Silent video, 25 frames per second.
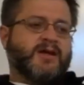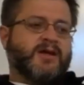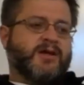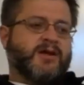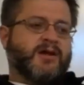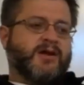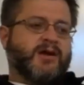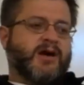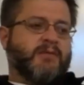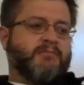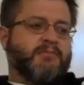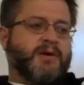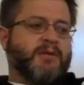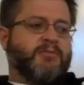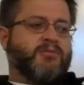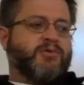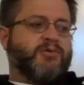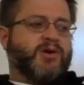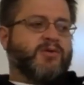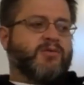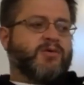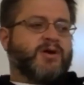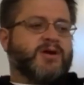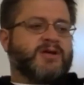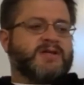you know, how
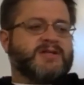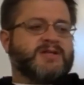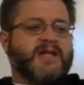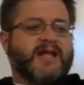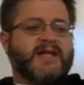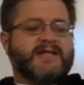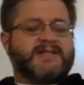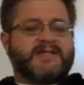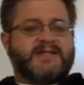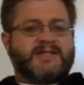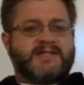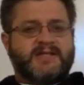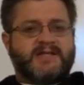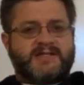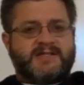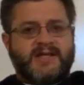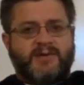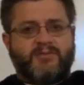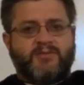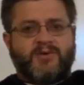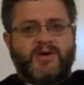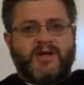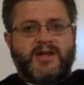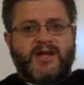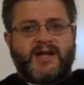memory works. And that's the
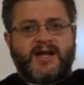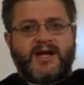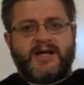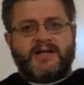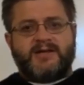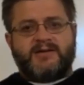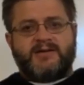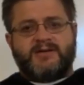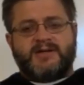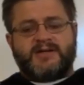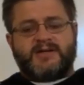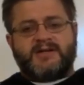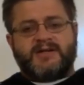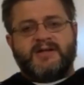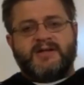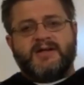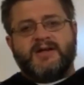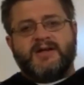same way that I do it.